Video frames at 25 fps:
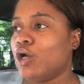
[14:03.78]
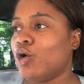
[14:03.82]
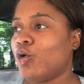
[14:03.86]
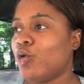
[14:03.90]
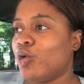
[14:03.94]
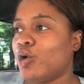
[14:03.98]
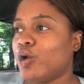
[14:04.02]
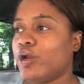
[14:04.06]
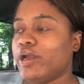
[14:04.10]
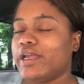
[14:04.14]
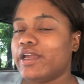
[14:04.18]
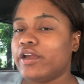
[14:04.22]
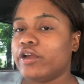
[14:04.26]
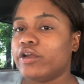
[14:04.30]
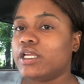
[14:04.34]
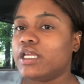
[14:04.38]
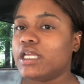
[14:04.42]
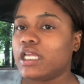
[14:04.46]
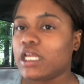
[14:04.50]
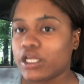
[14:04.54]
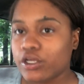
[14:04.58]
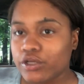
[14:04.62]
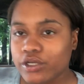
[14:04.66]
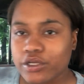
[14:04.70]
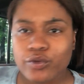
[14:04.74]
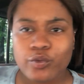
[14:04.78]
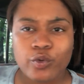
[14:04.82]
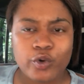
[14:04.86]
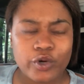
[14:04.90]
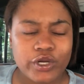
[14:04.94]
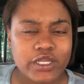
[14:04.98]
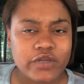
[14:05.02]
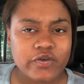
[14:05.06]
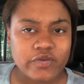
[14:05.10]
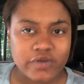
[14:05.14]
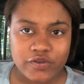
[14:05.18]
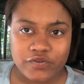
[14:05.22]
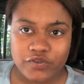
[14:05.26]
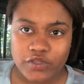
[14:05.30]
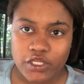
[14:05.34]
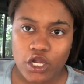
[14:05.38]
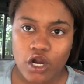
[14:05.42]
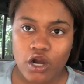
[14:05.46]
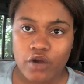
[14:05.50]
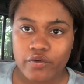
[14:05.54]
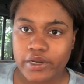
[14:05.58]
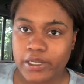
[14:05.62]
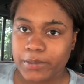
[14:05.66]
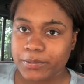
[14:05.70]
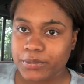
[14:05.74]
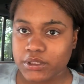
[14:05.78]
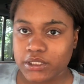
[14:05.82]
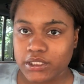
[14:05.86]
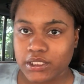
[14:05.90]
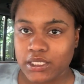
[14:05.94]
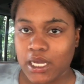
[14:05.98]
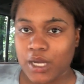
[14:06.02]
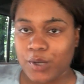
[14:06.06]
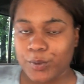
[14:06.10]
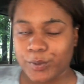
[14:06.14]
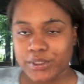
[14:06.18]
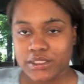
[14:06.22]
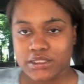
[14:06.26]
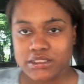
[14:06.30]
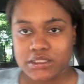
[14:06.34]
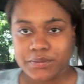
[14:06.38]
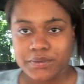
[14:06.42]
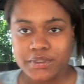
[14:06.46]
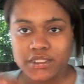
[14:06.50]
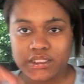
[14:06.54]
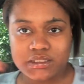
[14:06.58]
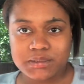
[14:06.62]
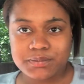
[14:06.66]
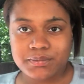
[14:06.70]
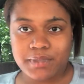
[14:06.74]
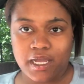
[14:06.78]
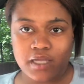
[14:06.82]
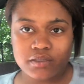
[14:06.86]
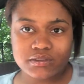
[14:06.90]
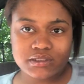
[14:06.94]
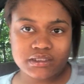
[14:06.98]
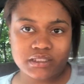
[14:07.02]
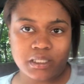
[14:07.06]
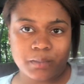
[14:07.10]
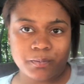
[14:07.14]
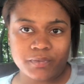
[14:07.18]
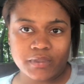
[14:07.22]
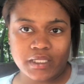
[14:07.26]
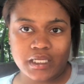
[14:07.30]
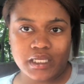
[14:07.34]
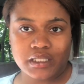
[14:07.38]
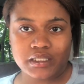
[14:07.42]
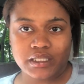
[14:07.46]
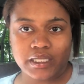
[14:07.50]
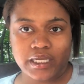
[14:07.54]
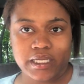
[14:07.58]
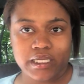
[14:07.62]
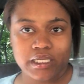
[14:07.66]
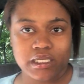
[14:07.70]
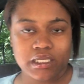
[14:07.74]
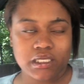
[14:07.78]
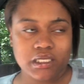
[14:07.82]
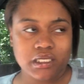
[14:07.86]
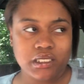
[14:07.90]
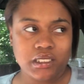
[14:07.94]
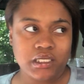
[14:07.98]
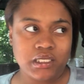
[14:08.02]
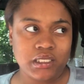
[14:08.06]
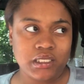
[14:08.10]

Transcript: or even if they are rambling, I want it to be about something, like